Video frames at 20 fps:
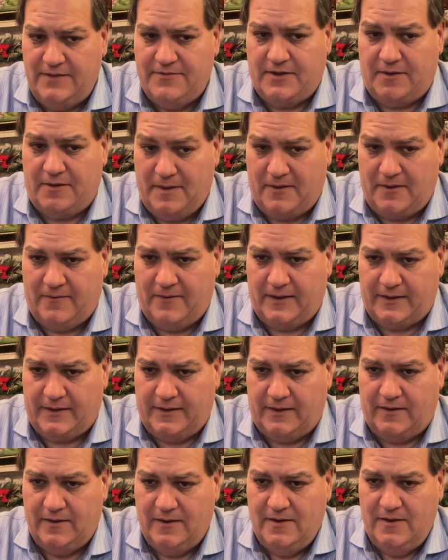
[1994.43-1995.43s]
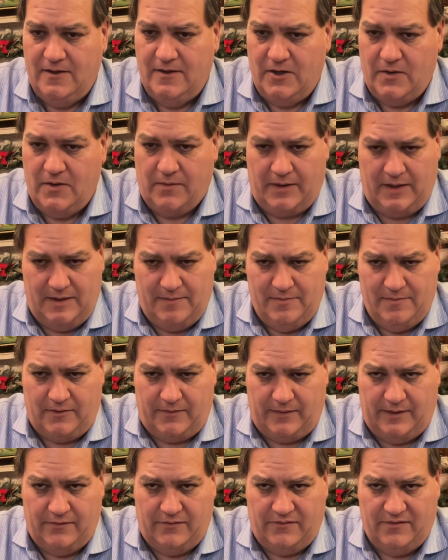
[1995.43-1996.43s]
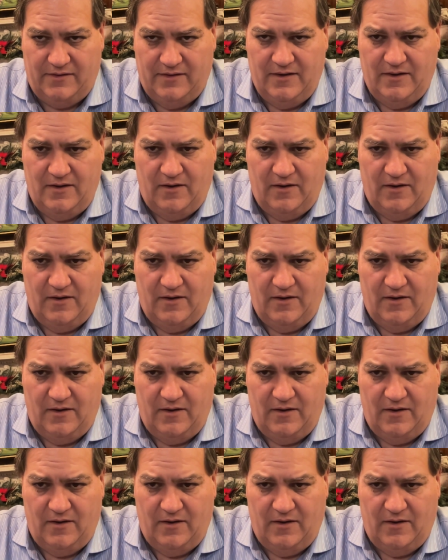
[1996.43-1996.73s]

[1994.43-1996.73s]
in America who are immigrants.